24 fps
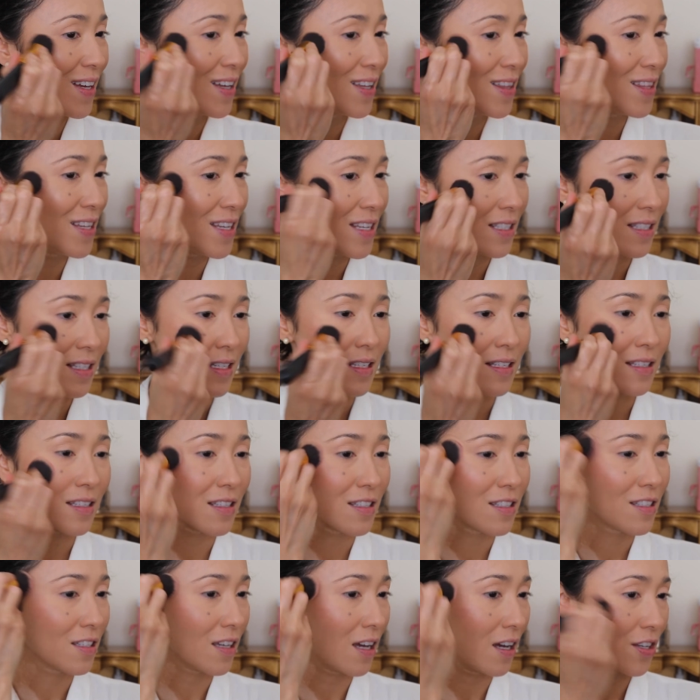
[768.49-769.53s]
This is
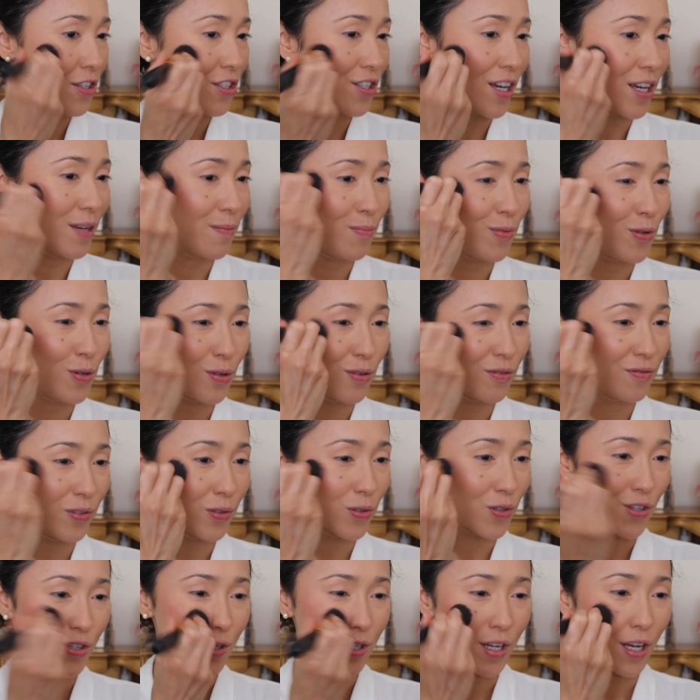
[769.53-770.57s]
such a beautiful
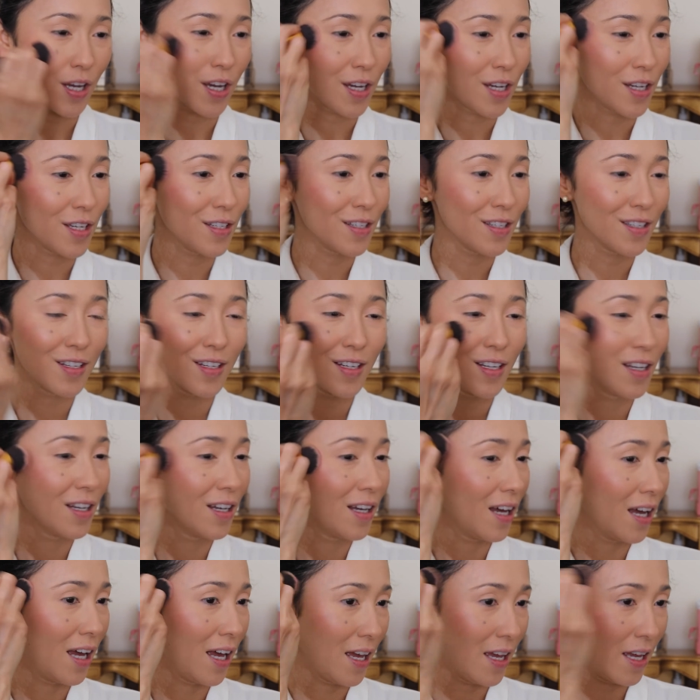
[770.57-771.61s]
shade,
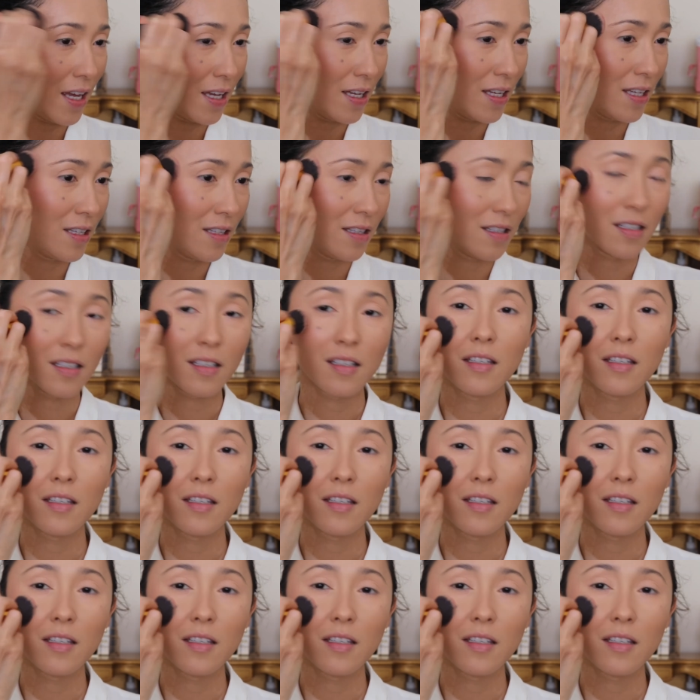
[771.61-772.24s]
and